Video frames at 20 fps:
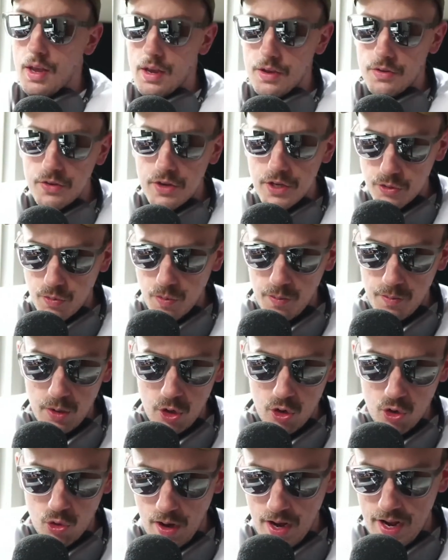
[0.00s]
These would be
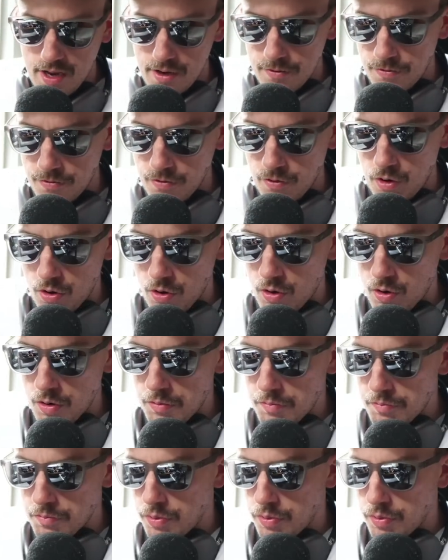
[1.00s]
great for